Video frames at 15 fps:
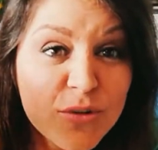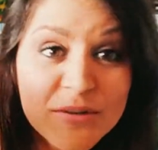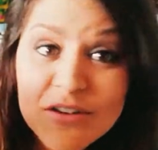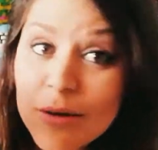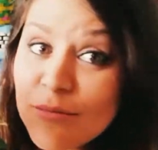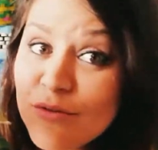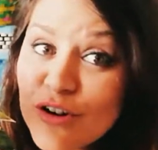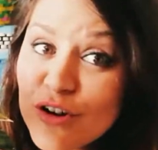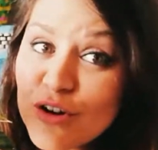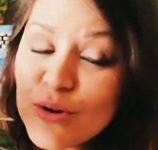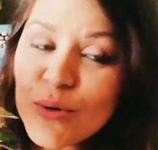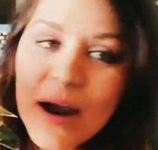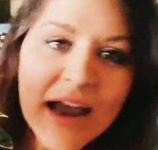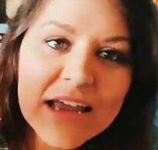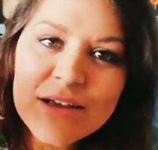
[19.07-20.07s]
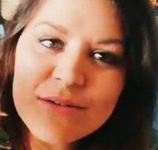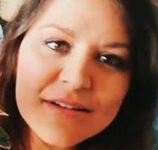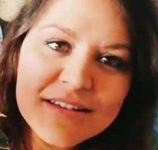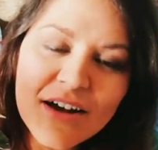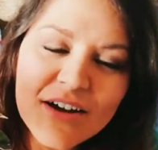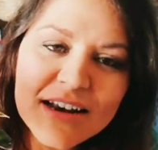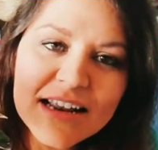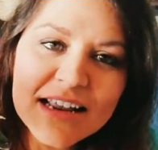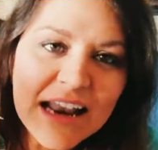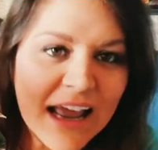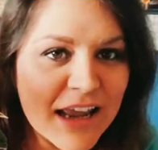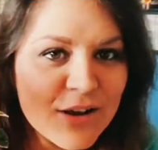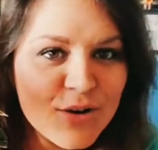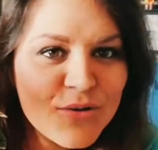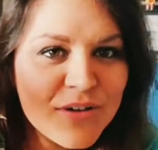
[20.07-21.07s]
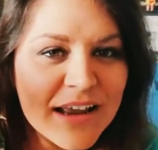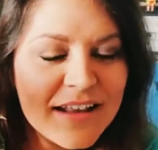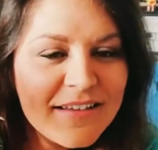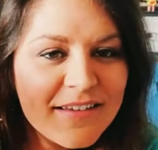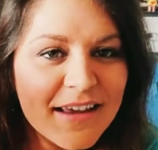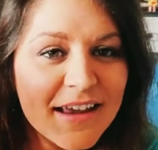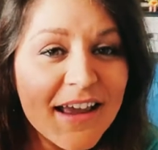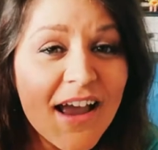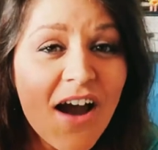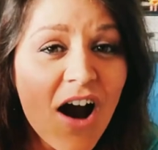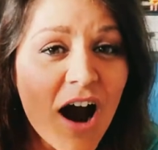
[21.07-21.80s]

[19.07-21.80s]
So it's up to you how you design it and how you create it.